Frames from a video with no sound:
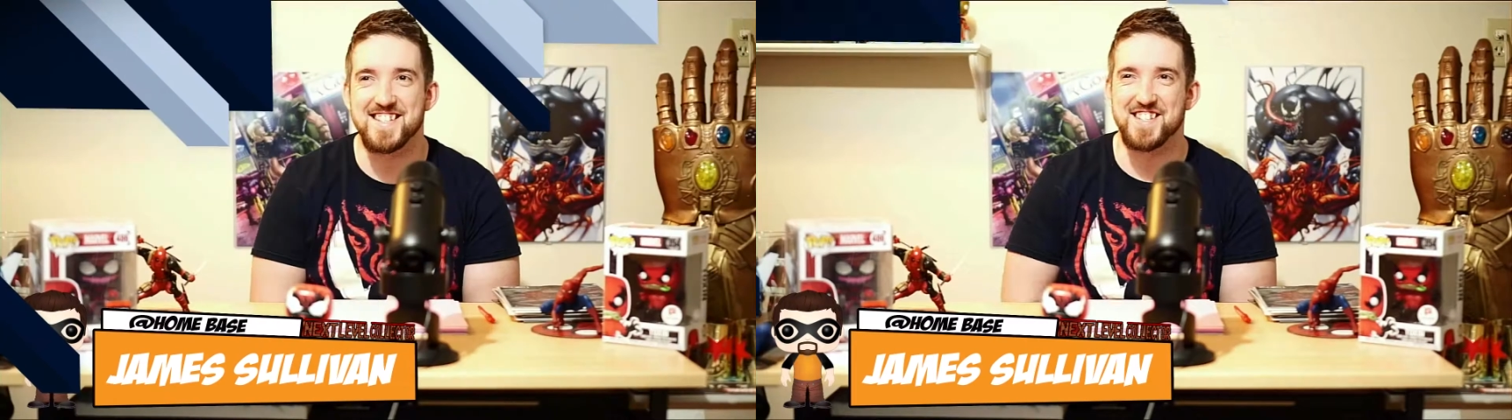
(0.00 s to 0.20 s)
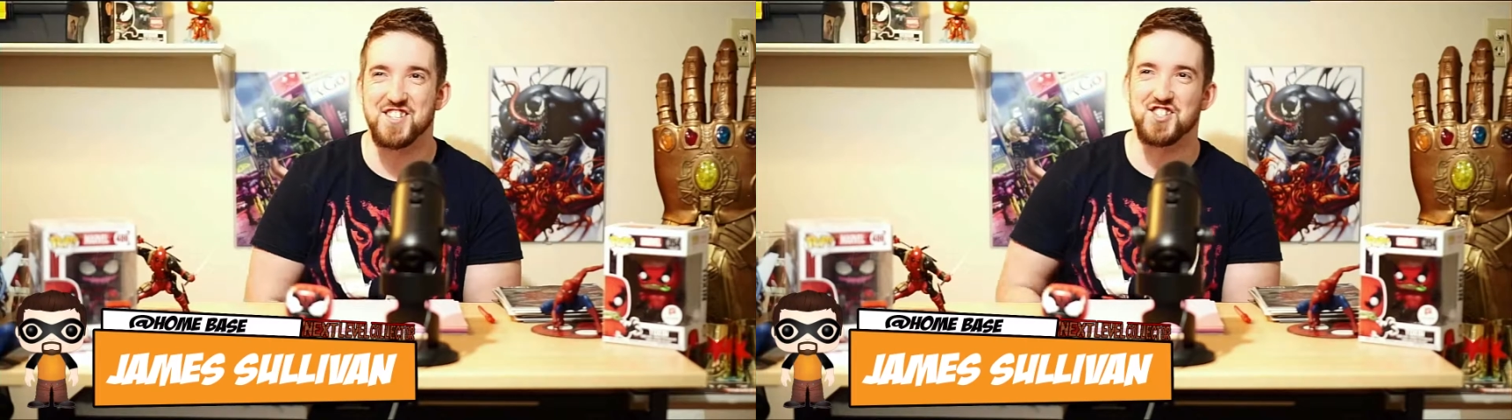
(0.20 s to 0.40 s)

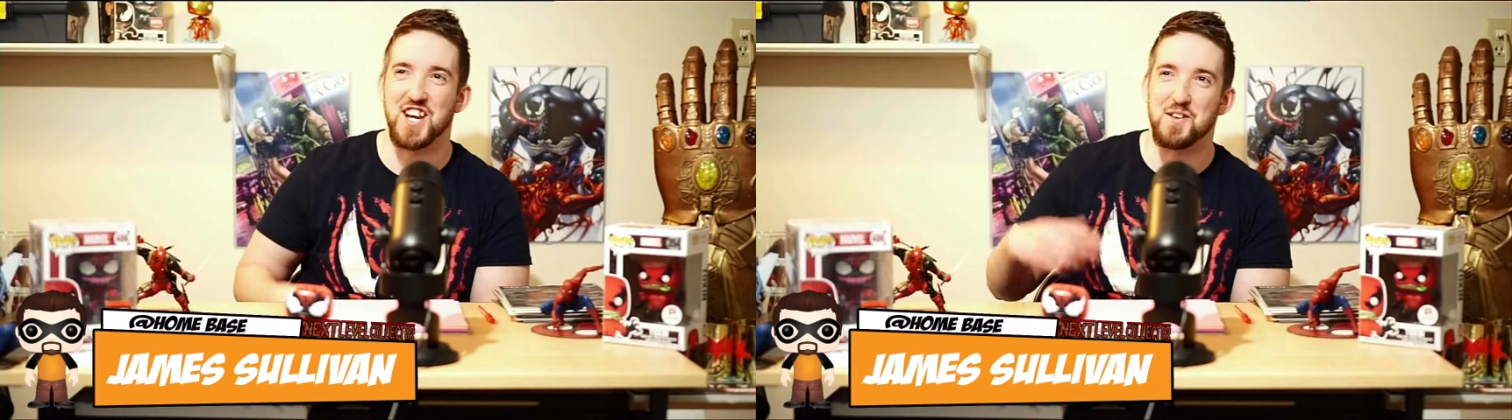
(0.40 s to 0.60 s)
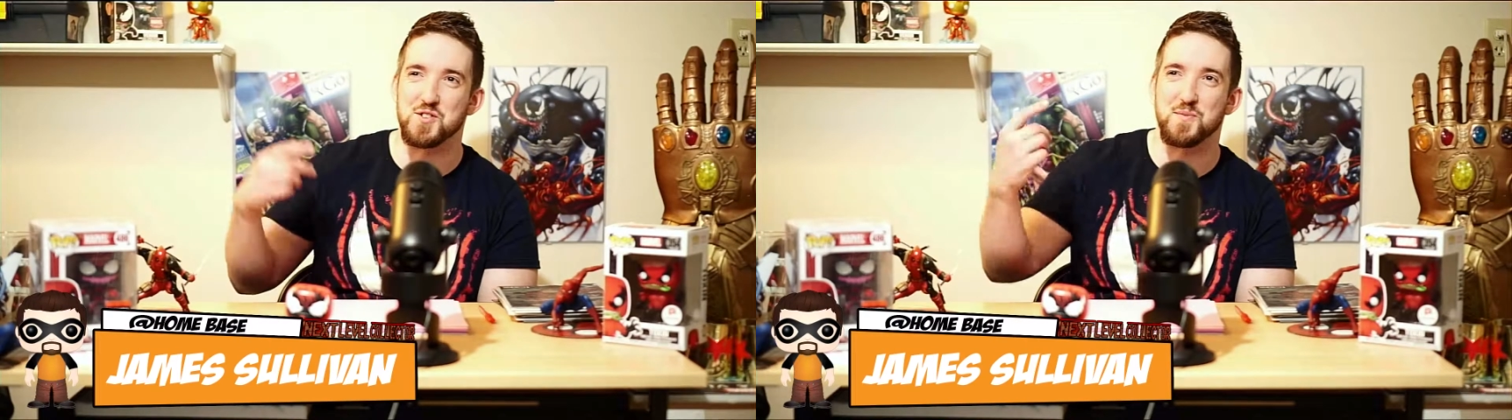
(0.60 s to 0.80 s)
is
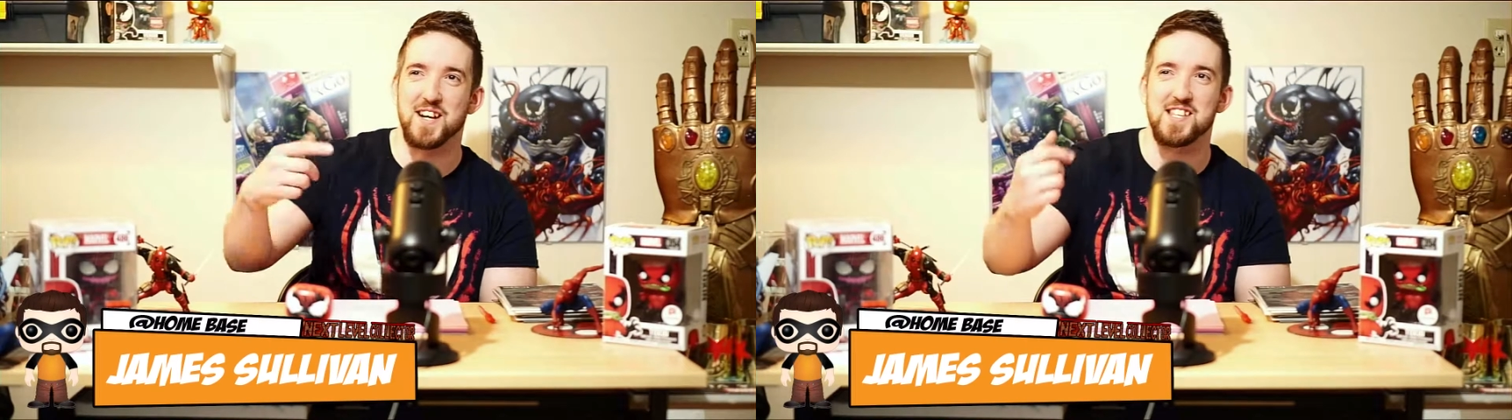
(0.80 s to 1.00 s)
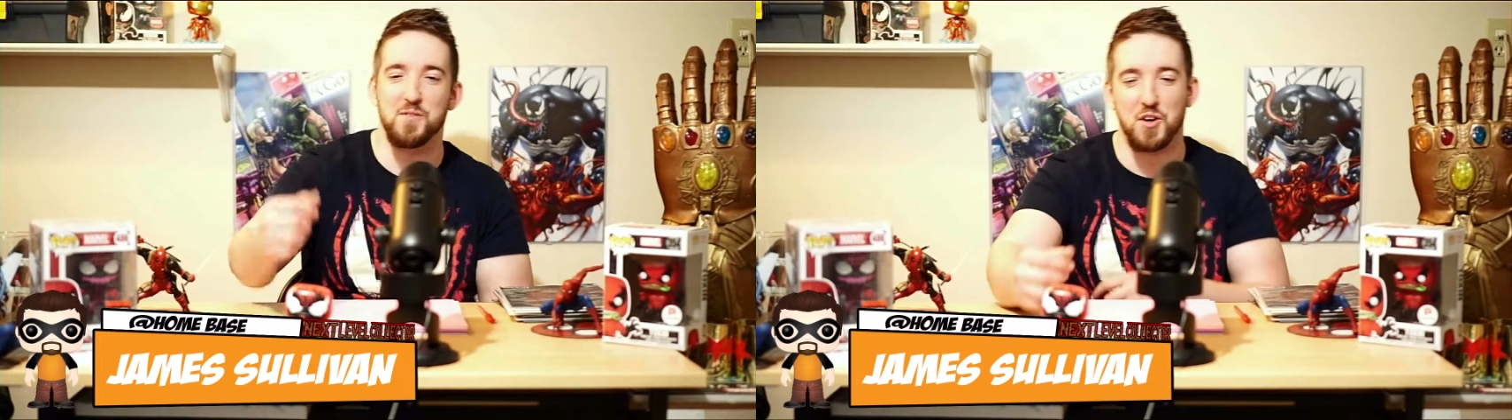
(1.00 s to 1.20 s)
James from
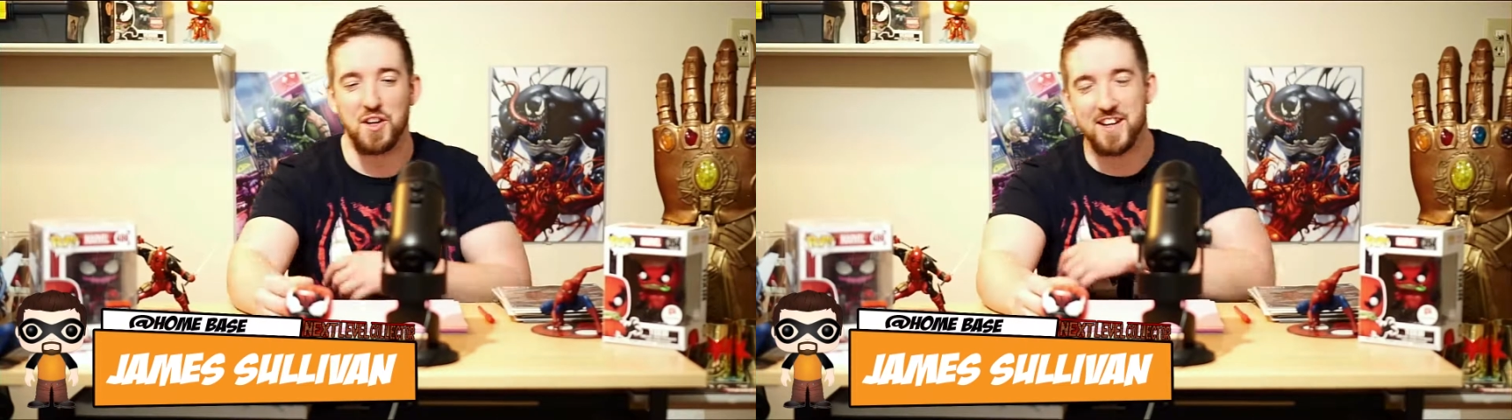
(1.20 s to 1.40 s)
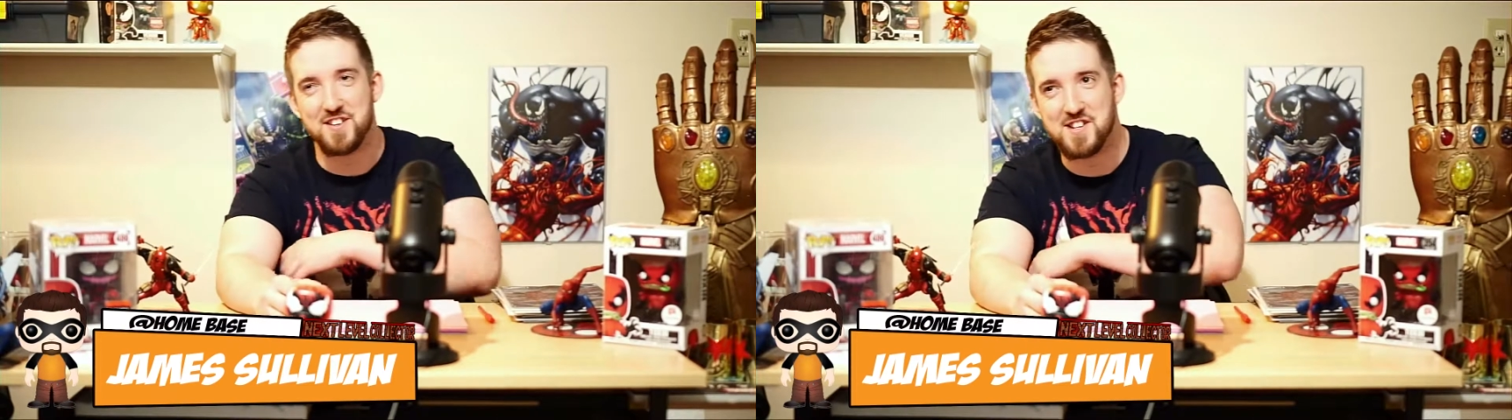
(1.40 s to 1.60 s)
Next Level
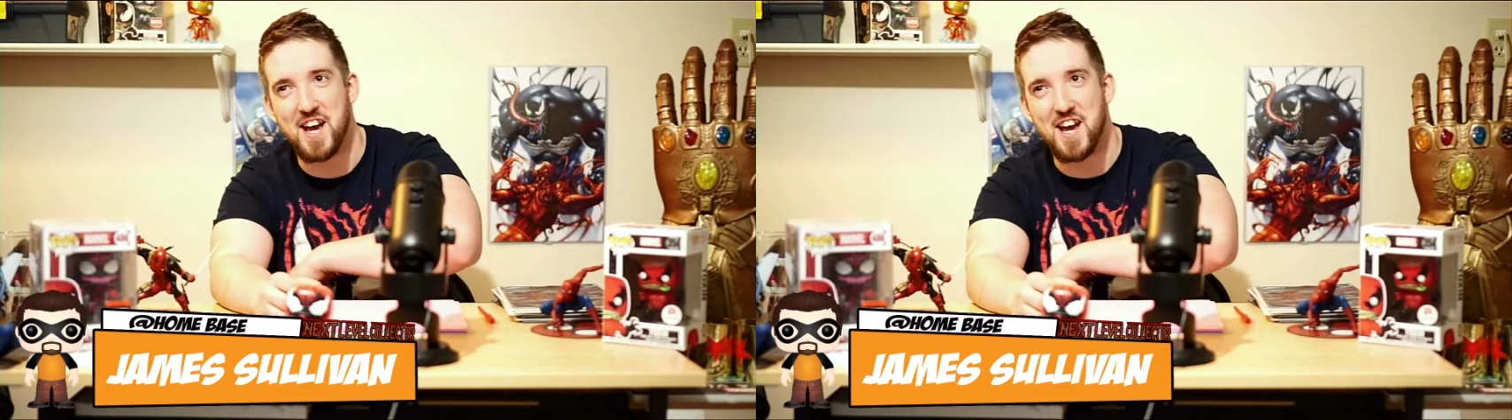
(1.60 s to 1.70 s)
Collectors.